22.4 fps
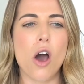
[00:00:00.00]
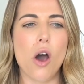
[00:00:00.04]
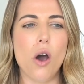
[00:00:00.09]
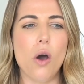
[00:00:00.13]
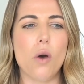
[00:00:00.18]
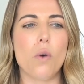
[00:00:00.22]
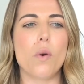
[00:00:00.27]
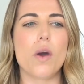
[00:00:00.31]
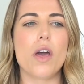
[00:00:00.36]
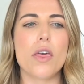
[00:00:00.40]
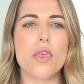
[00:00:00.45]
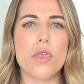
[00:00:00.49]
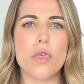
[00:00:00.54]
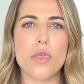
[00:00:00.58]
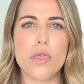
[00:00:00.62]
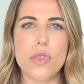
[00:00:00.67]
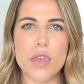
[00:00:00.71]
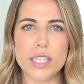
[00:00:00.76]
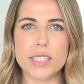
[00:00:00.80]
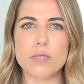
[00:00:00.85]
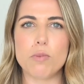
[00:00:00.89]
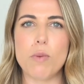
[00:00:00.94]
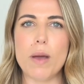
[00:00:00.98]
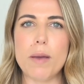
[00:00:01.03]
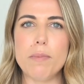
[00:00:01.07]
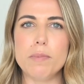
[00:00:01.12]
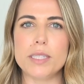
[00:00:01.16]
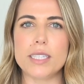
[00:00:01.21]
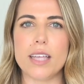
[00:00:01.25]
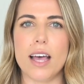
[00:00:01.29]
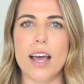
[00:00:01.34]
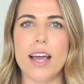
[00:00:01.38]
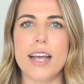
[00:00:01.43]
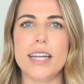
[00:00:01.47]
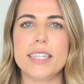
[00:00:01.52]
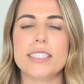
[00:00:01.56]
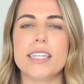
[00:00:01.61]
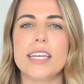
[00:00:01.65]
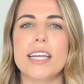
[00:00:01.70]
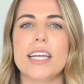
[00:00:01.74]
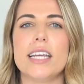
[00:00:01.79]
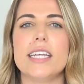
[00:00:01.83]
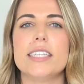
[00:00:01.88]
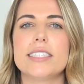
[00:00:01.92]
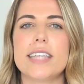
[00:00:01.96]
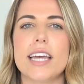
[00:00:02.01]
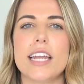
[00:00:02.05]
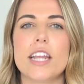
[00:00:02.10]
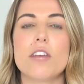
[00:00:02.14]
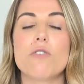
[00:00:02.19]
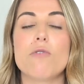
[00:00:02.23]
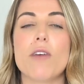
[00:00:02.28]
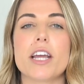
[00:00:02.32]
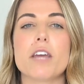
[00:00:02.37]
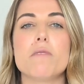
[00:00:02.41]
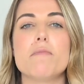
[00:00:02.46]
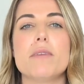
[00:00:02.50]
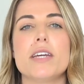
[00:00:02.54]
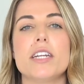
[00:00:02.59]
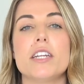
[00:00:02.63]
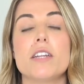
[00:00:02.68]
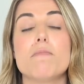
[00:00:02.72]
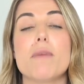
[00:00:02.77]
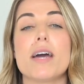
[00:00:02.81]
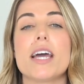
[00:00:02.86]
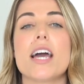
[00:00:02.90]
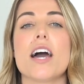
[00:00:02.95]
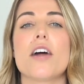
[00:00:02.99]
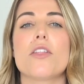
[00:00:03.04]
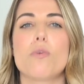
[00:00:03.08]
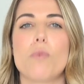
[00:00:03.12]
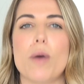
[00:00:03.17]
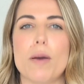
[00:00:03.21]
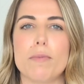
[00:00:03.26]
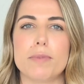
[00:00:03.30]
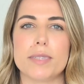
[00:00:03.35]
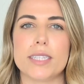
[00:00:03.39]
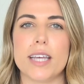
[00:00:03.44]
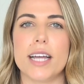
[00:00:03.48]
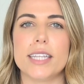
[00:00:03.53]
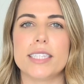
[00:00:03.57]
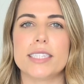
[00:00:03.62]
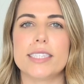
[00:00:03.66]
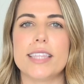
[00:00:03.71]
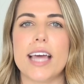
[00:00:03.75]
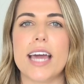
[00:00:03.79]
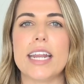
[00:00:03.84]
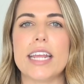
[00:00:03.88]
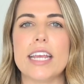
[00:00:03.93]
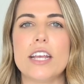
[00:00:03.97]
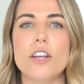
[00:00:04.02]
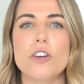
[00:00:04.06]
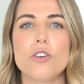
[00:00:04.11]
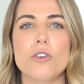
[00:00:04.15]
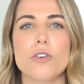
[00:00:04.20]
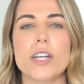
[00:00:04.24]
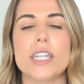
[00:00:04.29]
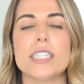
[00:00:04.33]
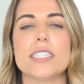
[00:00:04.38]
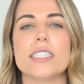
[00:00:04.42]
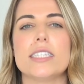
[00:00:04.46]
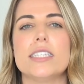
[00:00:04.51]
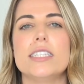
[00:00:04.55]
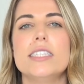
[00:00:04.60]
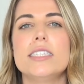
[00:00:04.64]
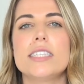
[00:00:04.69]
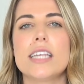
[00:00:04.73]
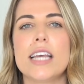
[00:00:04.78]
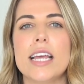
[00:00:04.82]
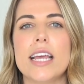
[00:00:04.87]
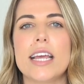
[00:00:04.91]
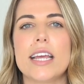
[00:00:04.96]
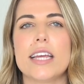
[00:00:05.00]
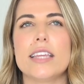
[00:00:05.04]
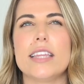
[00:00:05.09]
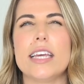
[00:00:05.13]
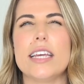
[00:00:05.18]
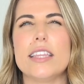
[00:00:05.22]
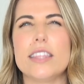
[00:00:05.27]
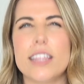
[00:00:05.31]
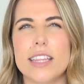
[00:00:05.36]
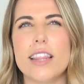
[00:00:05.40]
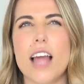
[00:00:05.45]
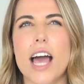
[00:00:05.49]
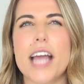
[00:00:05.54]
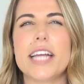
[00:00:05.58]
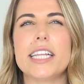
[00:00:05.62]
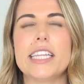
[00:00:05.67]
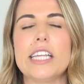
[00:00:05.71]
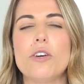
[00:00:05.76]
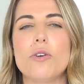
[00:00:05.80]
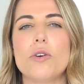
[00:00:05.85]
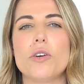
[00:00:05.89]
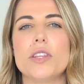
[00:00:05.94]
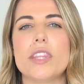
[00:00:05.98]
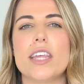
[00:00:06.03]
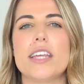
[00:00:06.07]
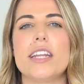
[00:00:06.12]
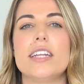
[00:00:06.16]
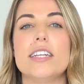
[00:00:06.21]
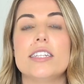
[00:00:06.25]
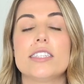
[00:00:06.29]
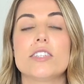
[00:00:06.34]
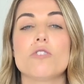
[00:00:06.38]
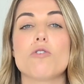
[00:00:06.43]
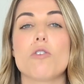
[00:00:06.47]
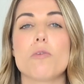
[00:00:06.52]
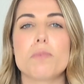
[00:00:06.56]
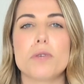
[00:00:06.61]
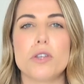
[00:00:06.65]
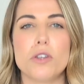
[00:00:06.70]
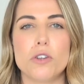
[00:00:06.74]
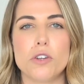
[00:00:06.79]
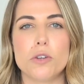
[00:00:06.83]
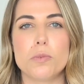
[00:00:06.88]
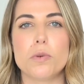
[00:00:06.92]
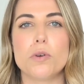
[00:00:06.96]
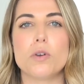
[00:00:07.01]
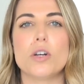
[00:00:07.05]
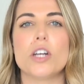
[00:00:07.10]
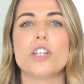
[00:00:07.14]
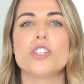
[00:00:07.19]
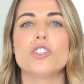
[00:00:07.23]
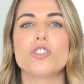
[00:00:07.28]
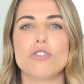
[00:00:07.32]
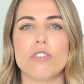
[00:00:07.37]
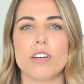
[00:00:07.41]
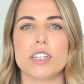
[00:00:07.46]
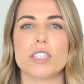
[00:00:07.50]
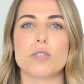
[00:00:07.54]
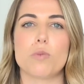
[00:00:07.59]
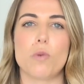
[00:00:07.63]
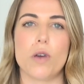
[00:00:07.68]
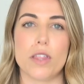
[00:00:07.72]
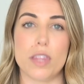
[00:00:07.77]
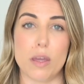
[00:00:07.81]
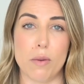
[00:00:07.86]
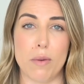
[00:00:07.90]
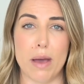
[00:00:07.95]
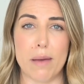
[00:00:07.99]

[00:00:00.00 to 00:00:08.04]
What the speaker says: oh, this website is getting recommended by other websites. That increases the likelihood that it is a reputable and trustworthy